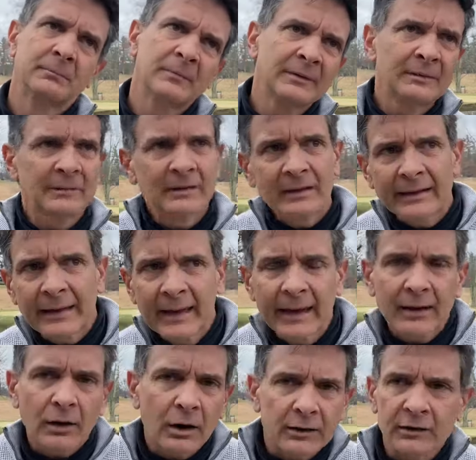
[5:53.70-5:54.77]
mm,
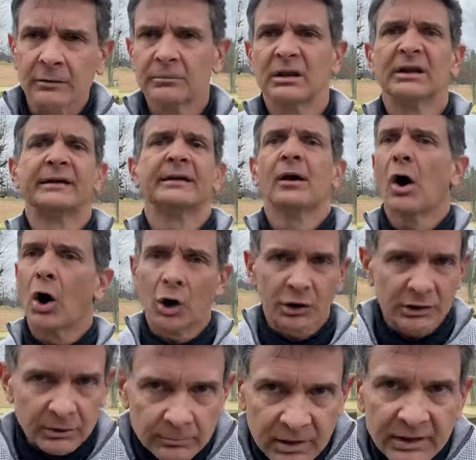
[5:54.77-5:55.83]
can arguably,
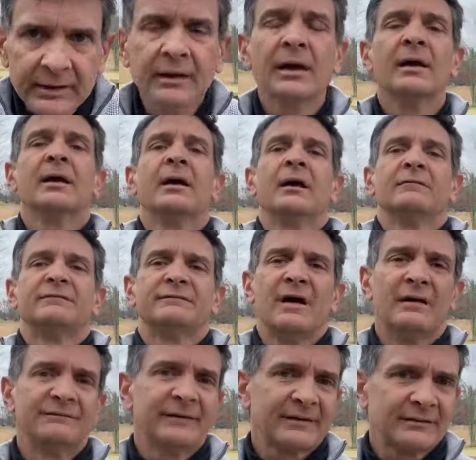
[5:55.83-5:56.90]
arguably
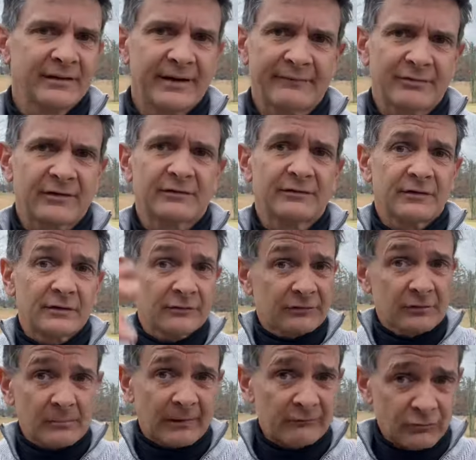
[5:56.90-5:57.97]
affect the efficacy because
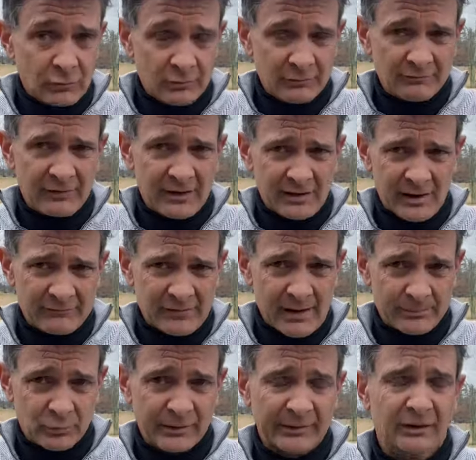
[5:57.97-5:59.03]
some of it's going to ev
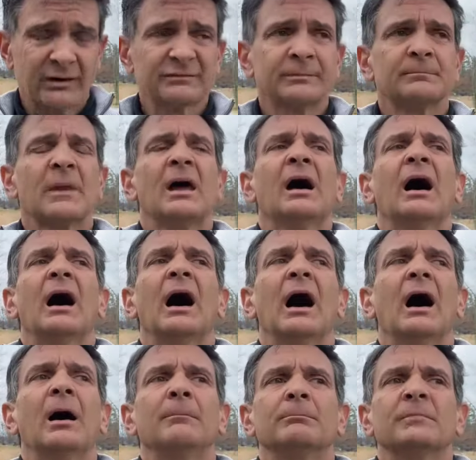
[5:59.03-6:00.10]
evaporate off.
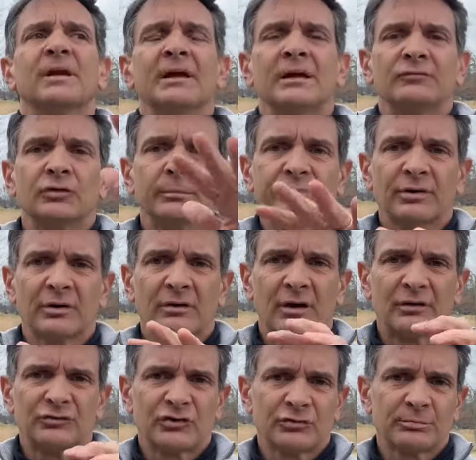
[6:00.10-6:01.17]
Um, if you put it
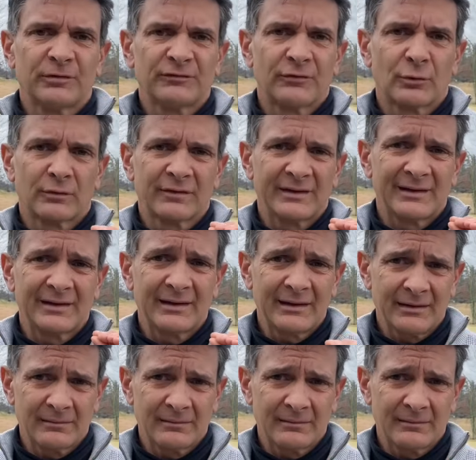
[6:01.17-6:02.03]
on just before the